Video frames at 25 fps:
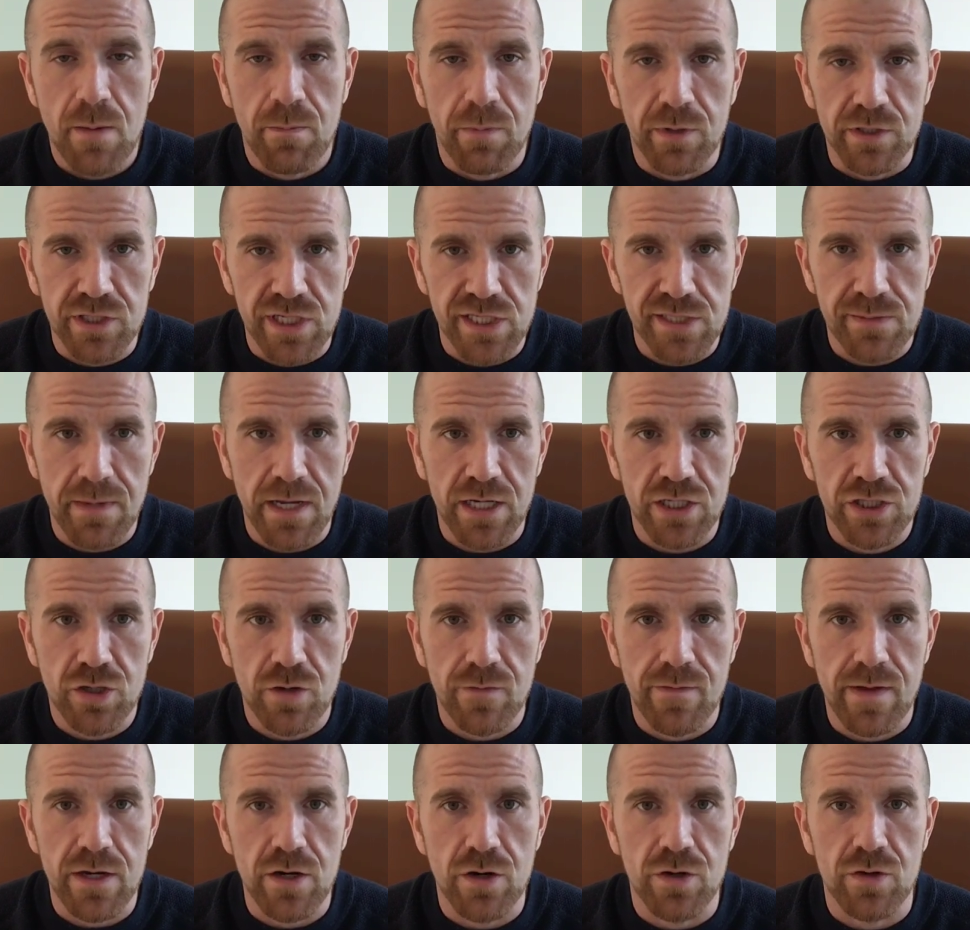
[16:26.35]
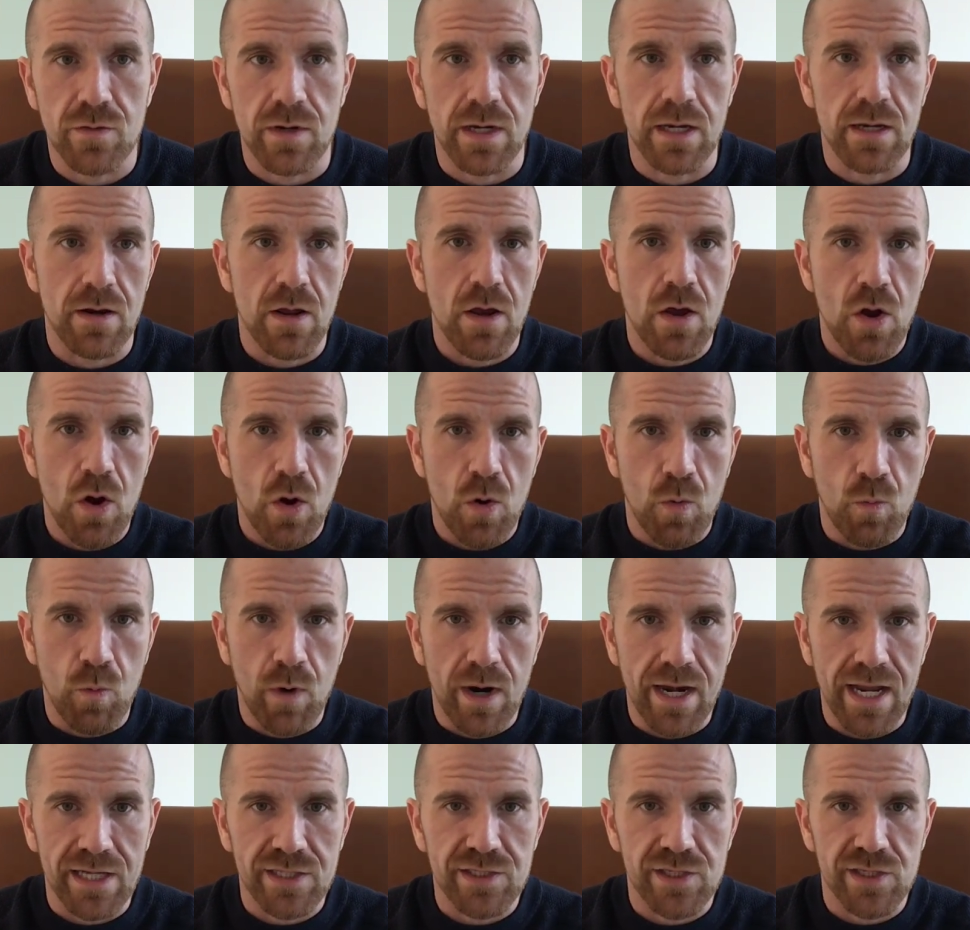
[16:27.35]
But just make sure that you're doing
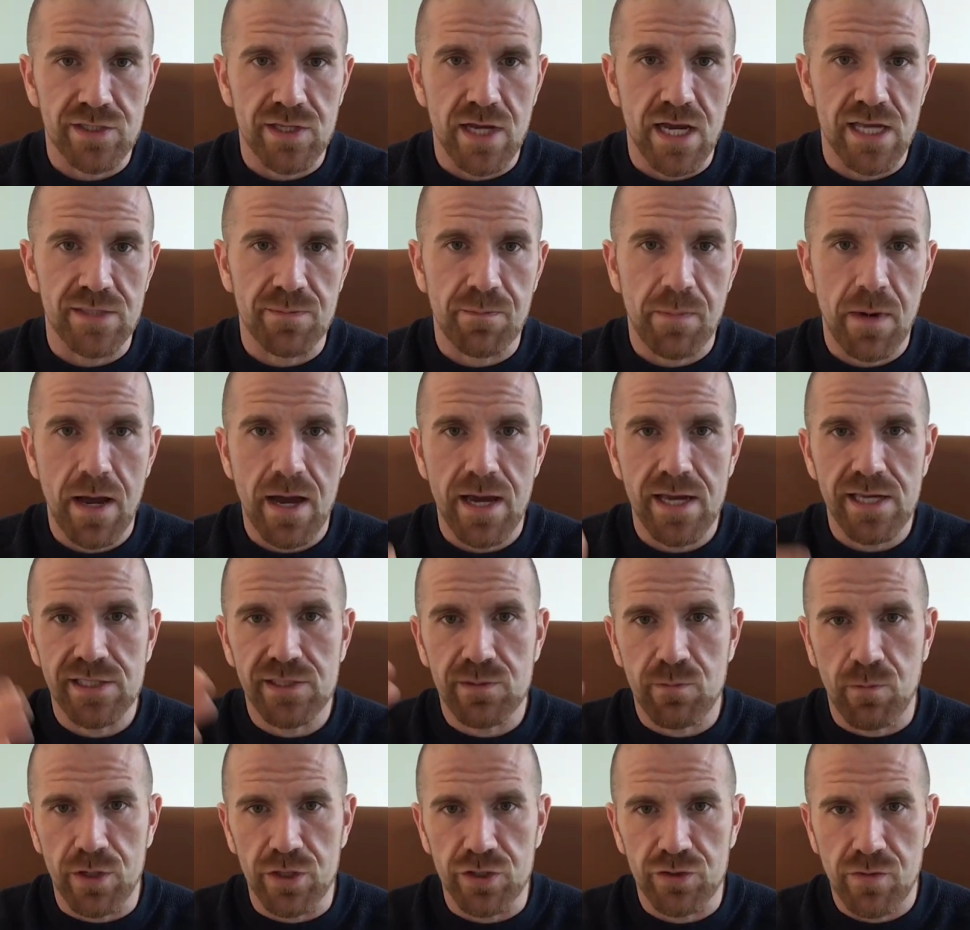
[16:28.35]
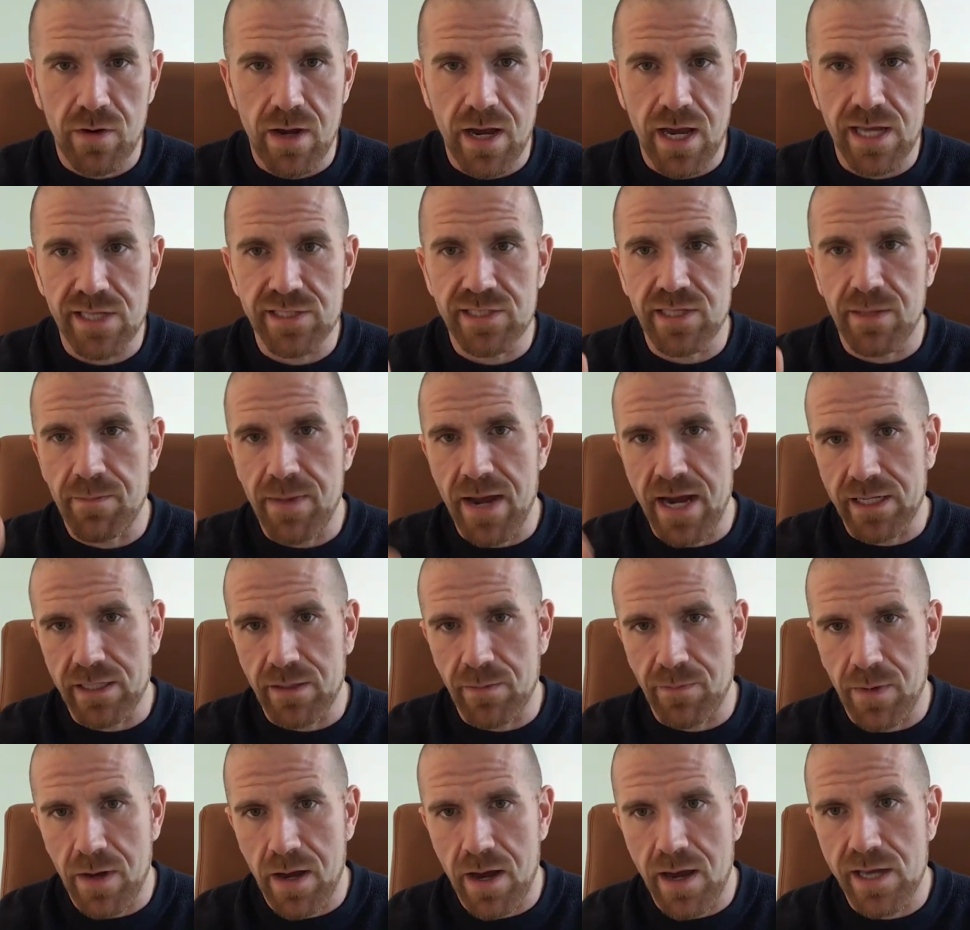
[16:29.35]
one exercise biceps, one tris, and back
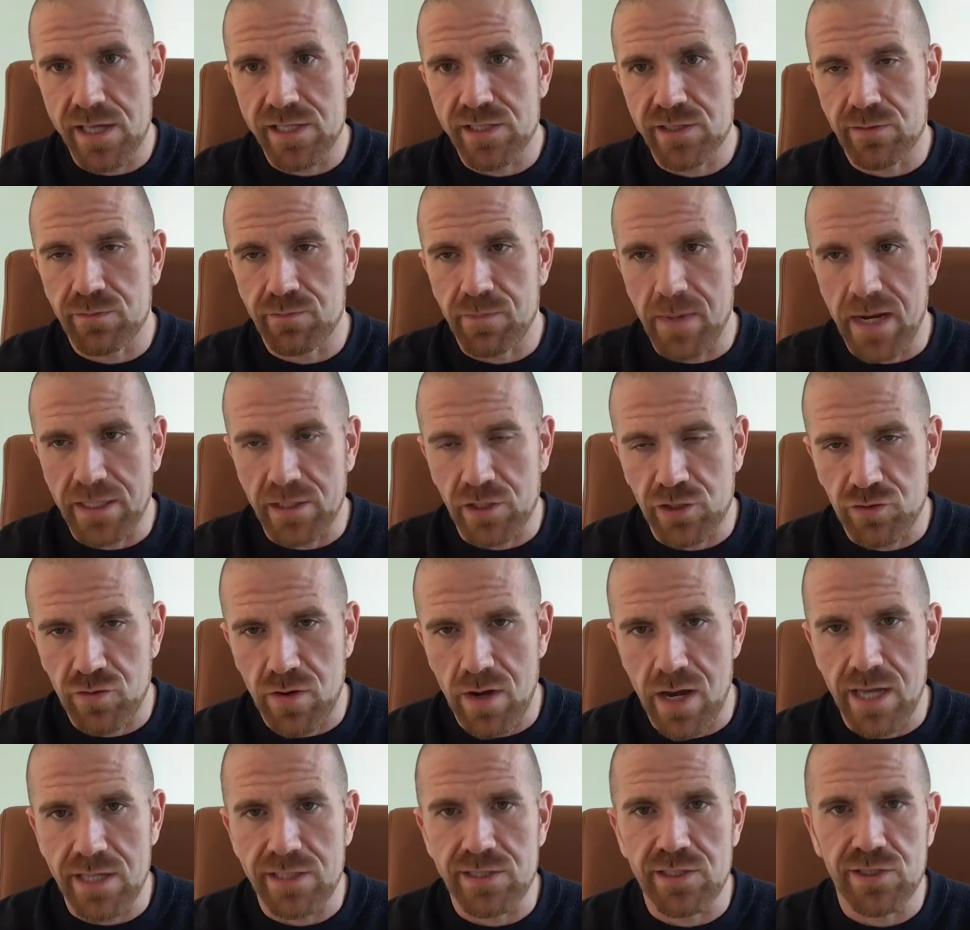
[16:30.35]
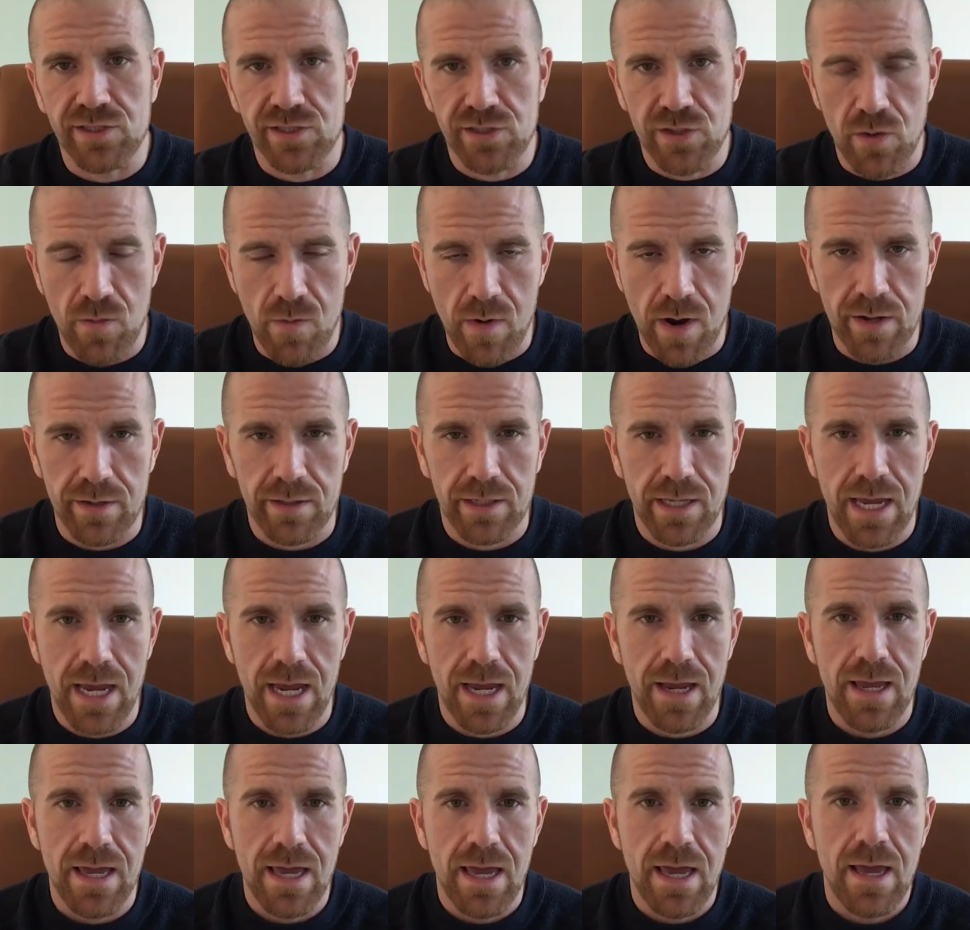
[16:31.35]
to biceps, back to tris, and so on.
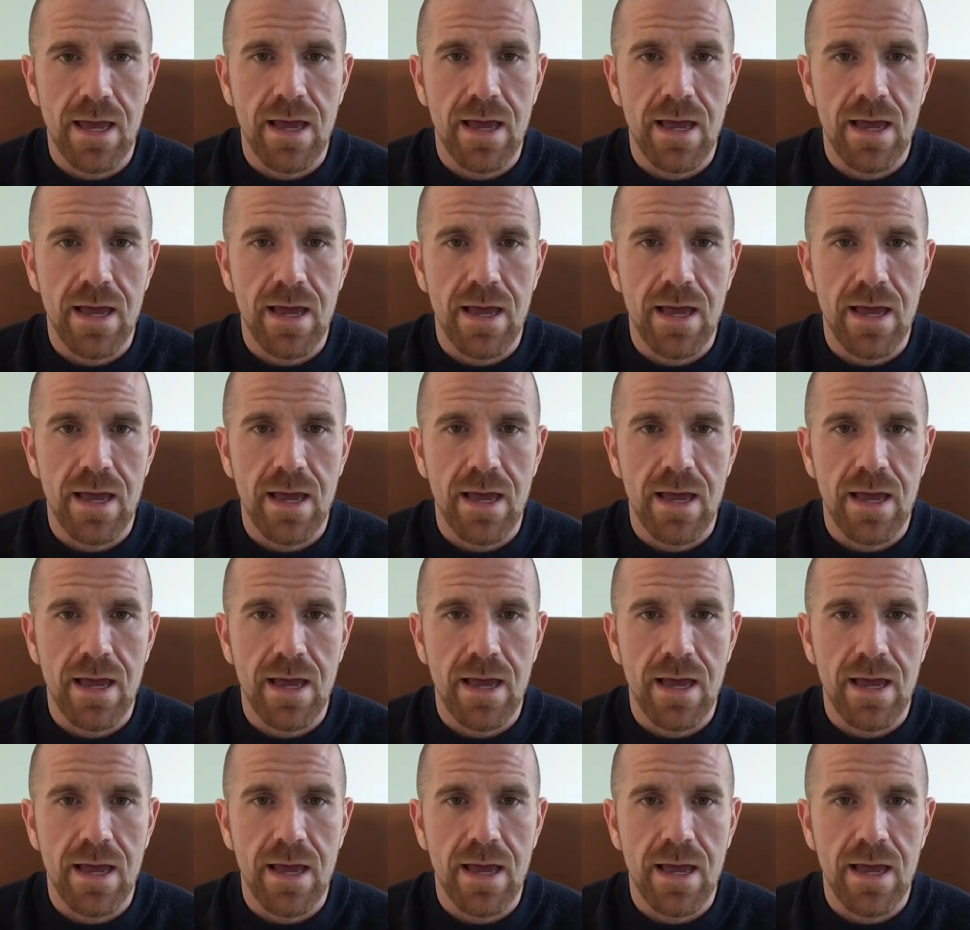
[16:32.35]
Okay.